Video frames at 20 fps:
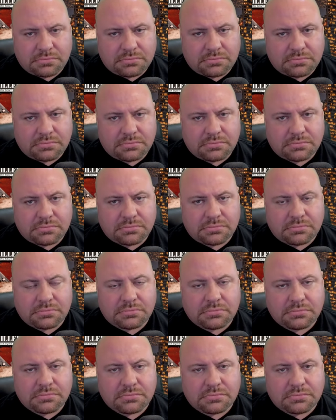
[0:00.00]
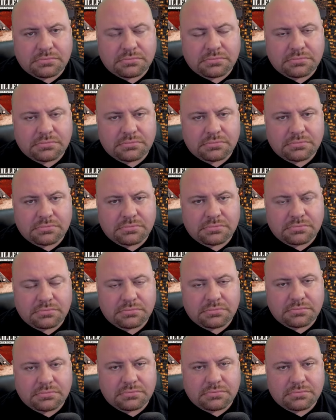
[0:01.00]

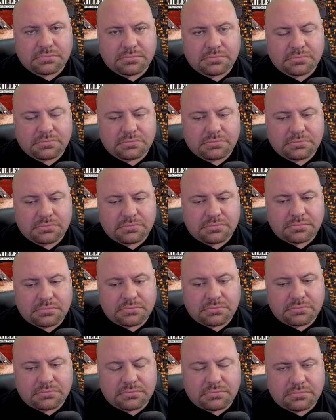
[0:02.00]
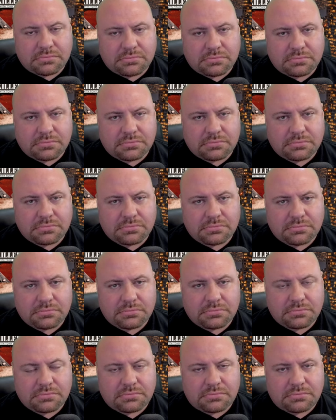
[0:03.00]

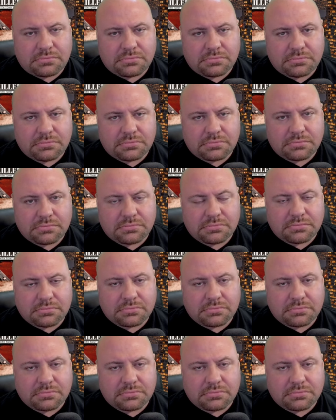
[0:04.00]
(not speaking)